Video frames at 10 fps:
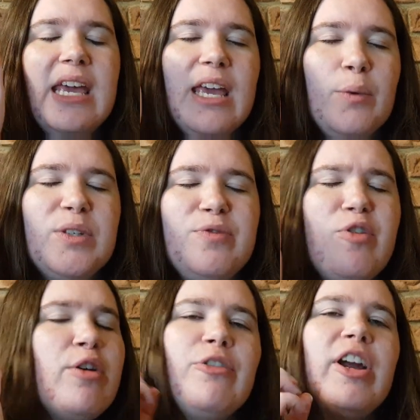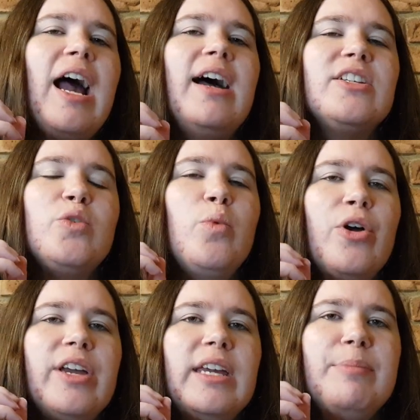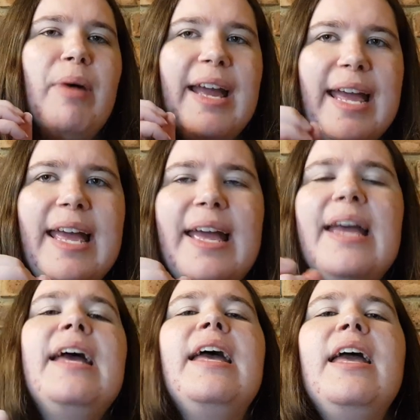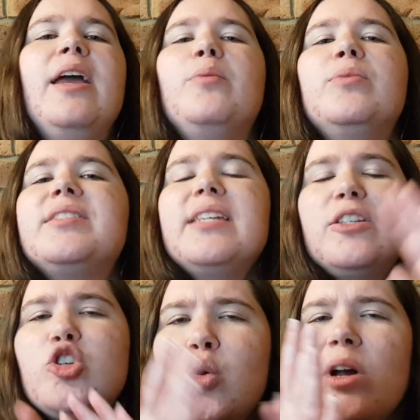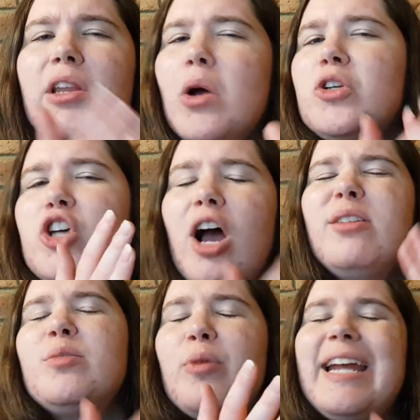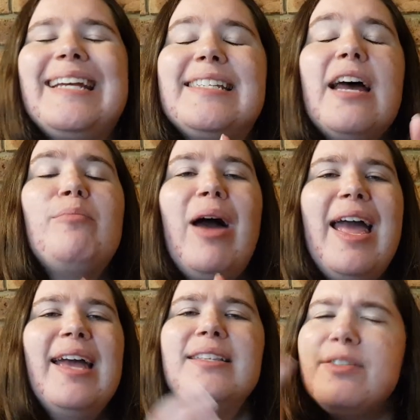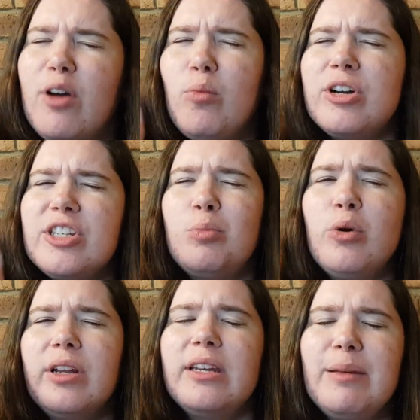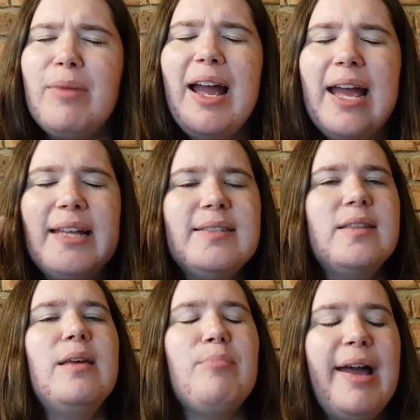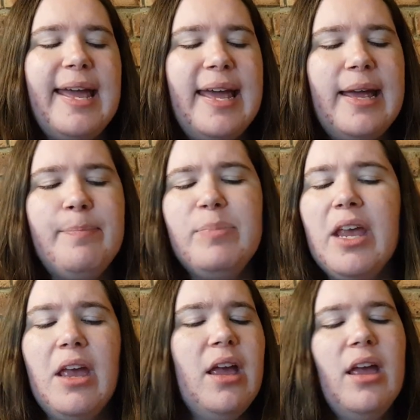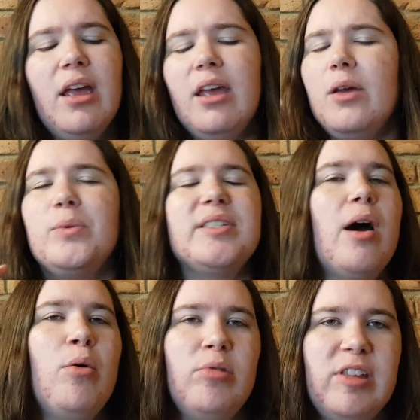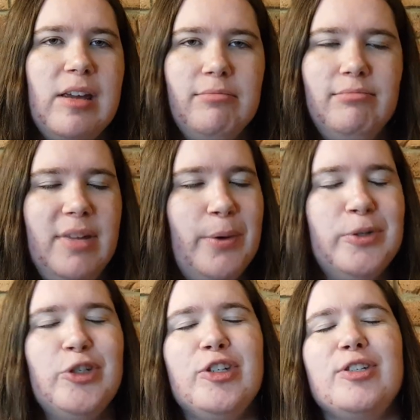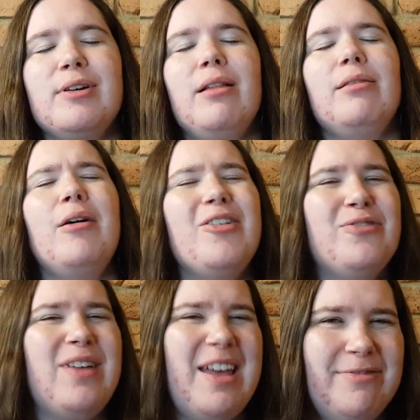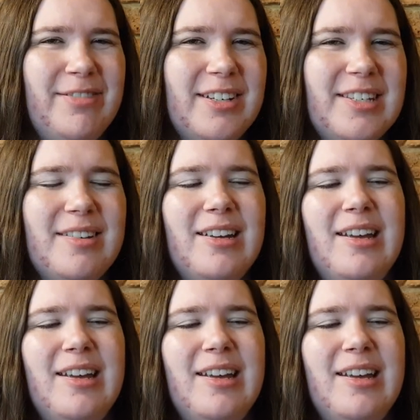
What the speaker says: it was very, very hard to work in my hair. It took a long time to break it down in my hands if I wanted to put it in my hands and then my hair. It was a whole thing. It was just a lot of effort